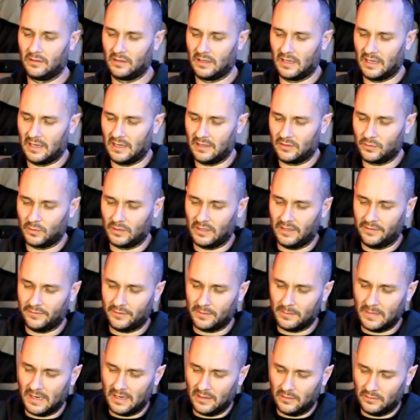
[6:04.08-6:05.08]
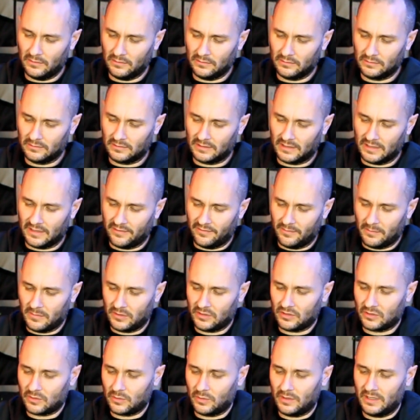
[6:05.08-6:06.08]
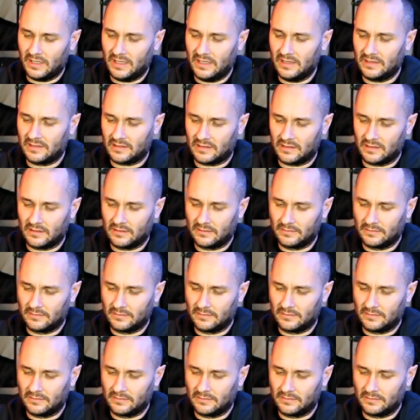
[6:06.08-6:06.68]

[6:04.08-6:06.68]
As we lift them out, give them a squeeze